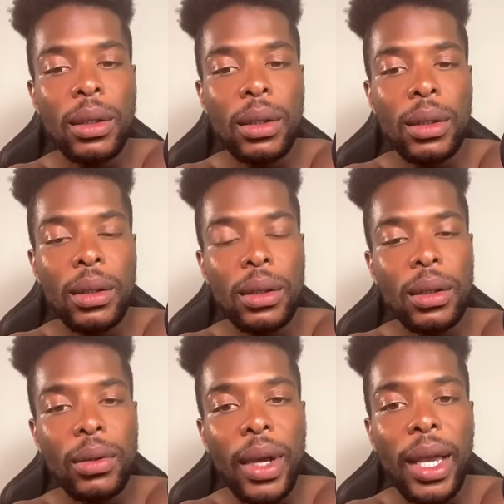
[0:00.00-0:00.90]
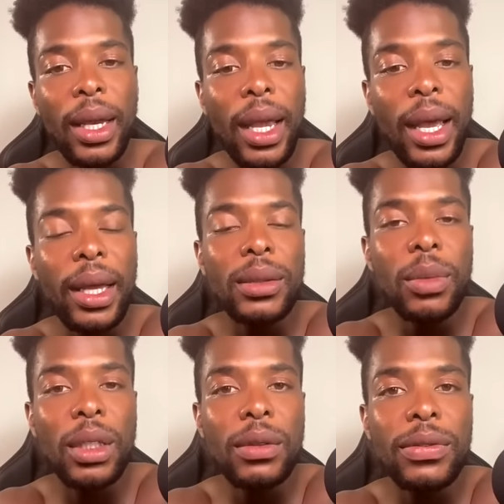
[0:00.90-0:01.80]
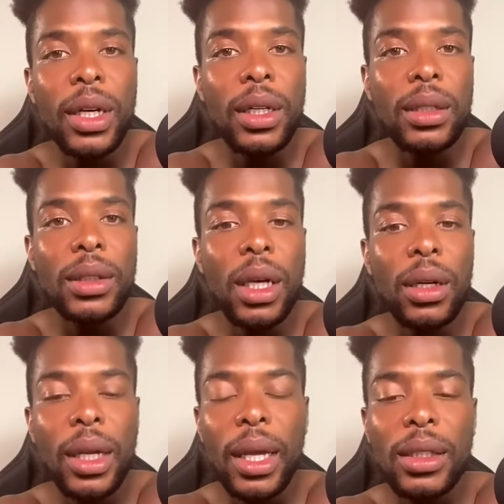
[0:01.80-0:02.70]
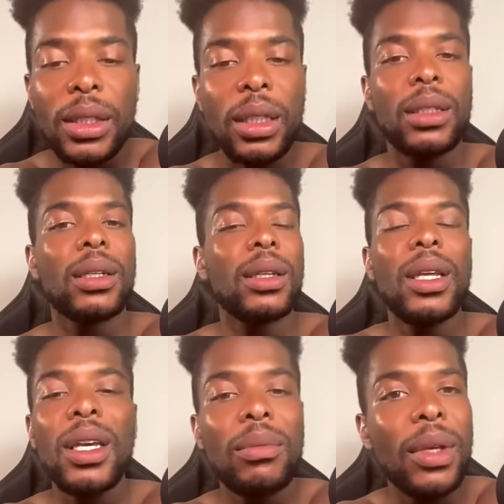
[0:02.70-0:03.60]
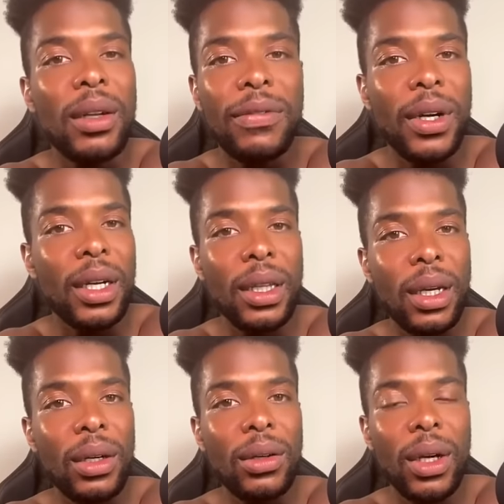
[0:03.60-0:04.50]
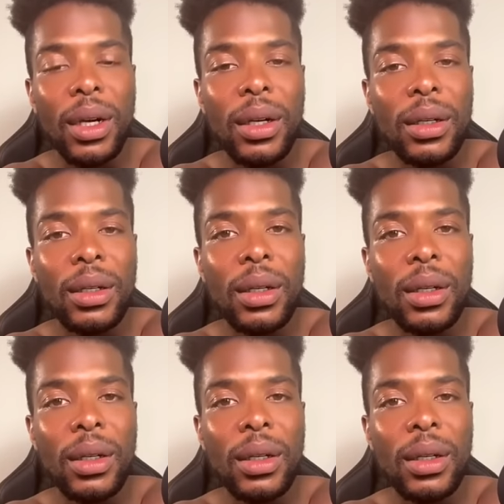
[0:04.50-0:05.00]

Raggedy ass motherfucker talking that shit. Leave me the fuck alone, girl.